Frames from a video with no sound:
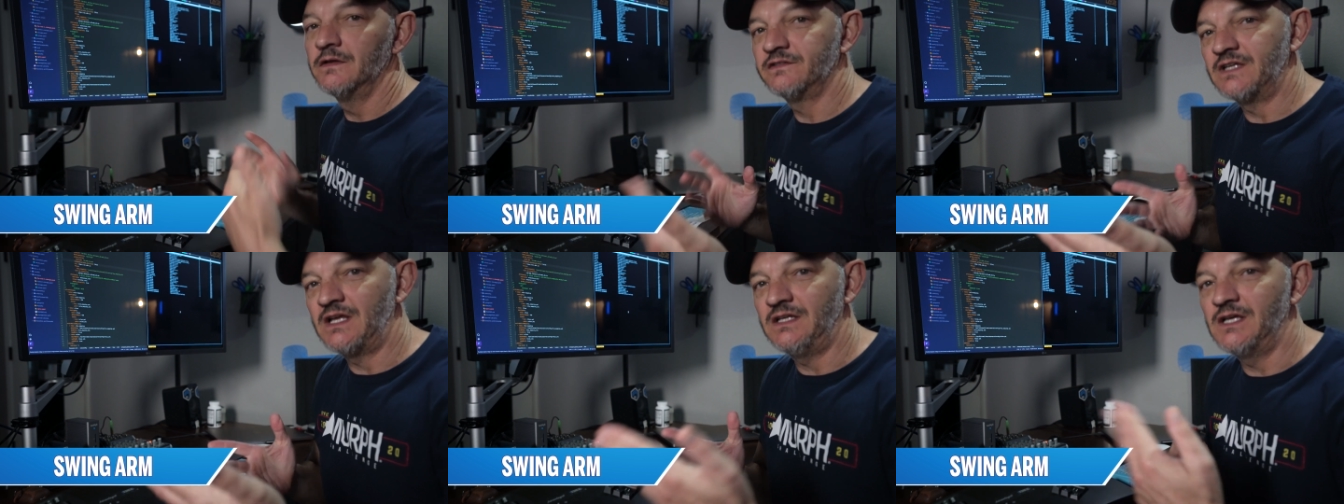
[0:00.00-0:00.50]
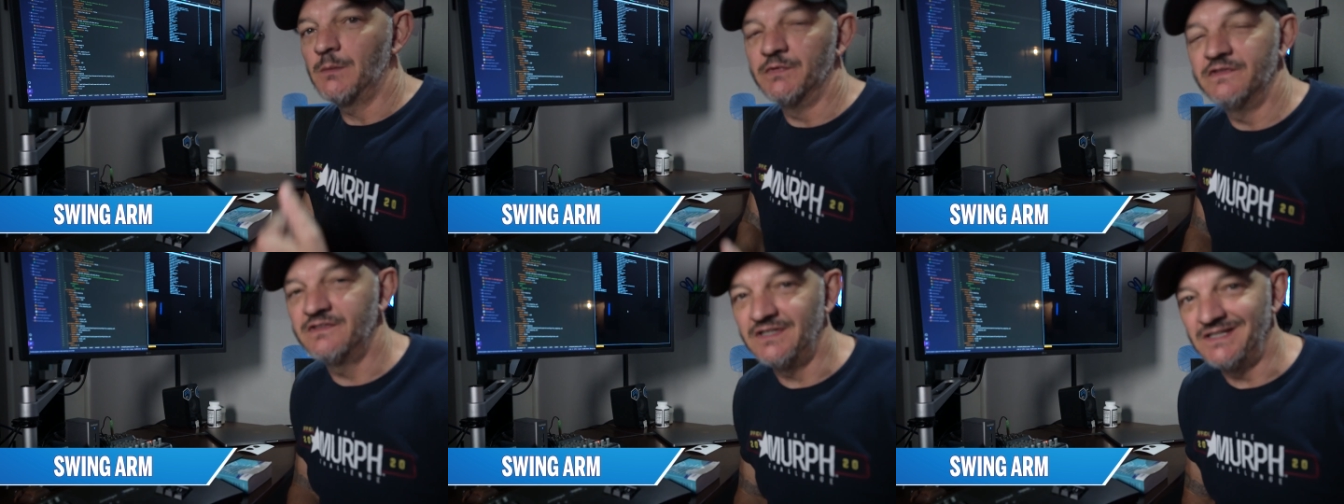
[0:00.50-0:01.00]
standing up
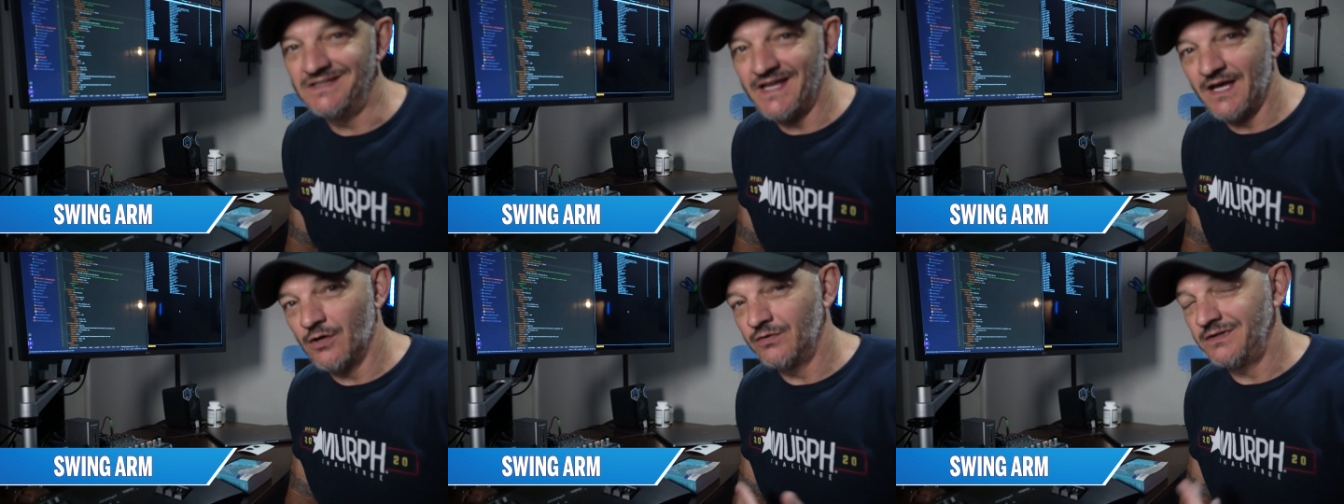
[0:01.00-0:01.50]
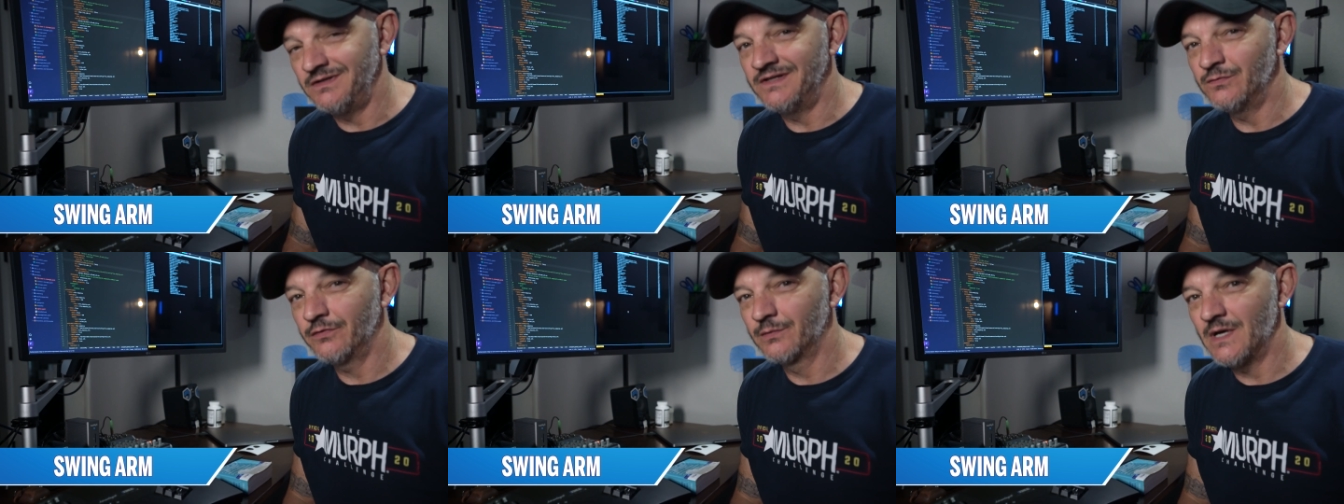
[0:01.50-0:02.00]
and sitting down
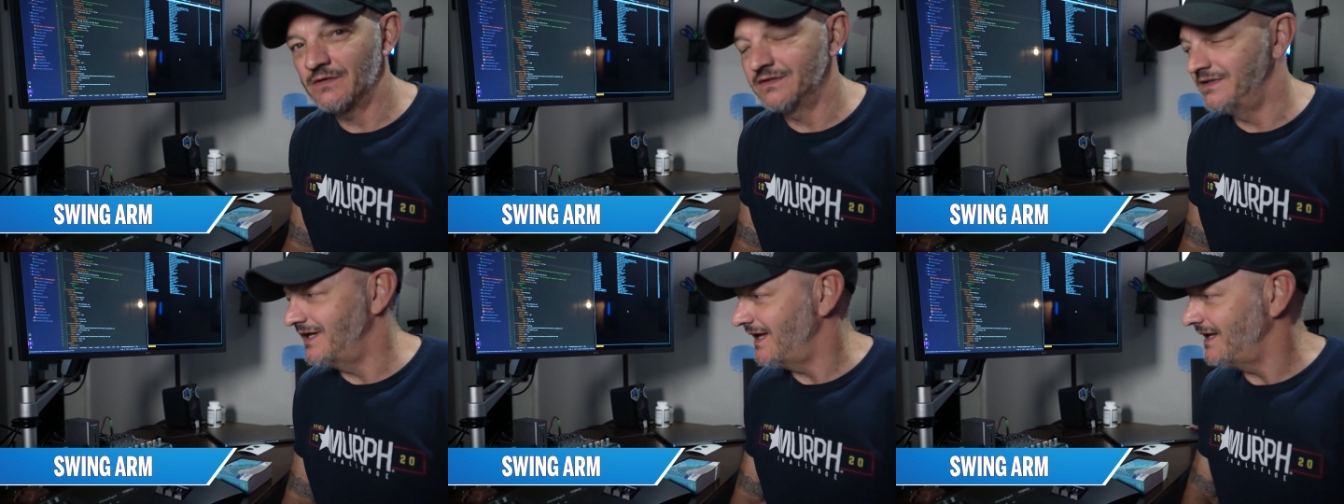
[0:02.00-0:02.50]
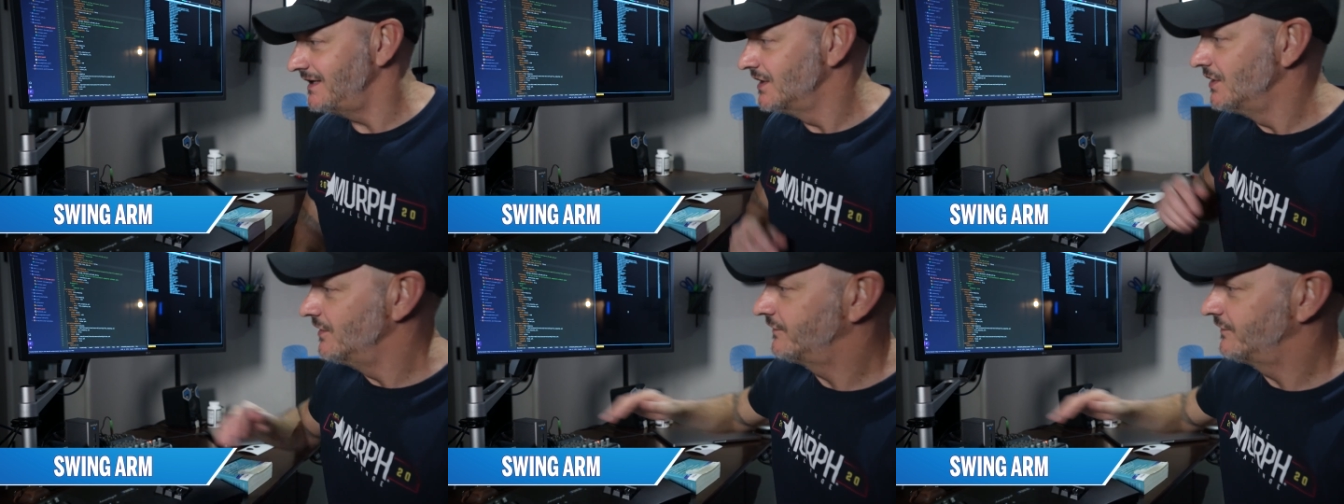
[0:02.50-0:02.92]
throughout the day.